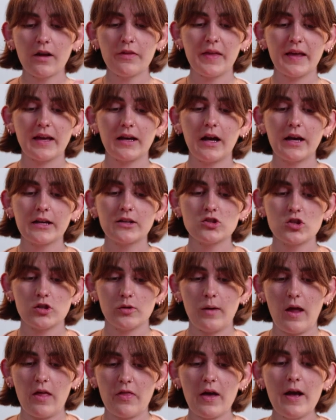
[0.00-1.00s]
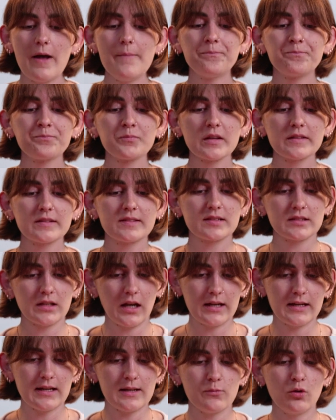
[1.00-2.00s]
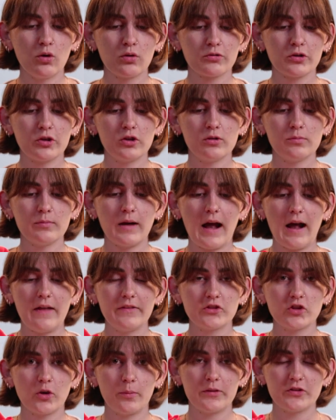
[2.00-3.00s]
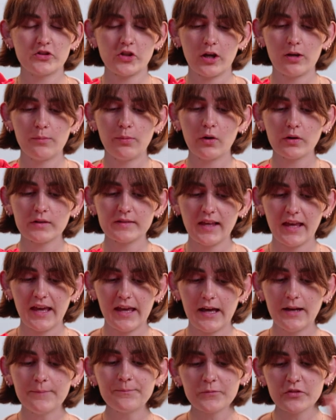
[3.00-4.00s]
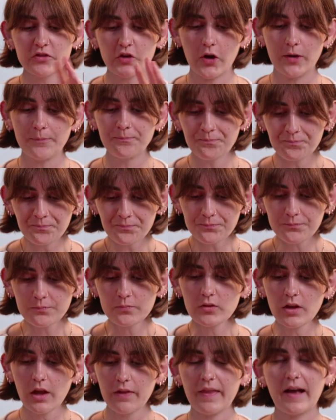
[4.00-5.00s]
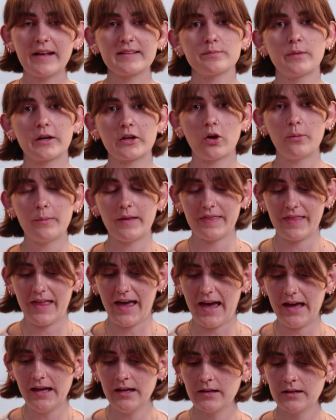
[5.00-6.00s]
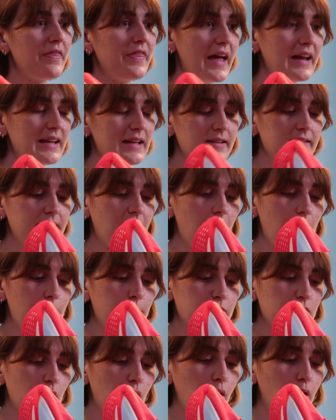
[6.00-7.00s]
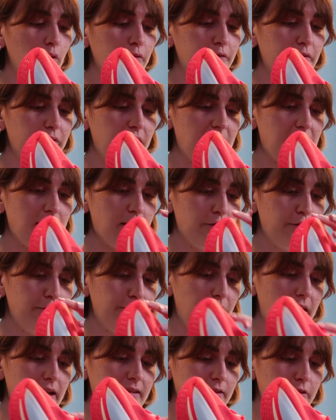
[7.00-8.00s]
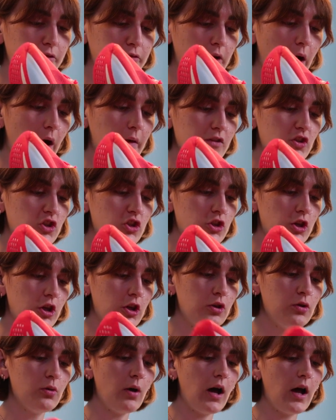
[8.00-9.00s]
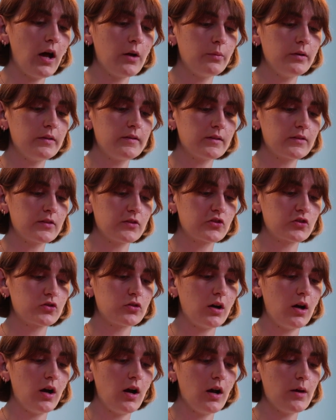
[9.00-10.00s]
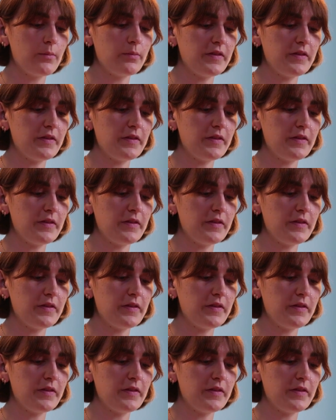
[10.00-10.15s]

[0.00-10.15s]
I think I could do with slightly more room at the top of the toe box here. So that's my comment there. Then in terms of the fit throughout the shoe, I would describe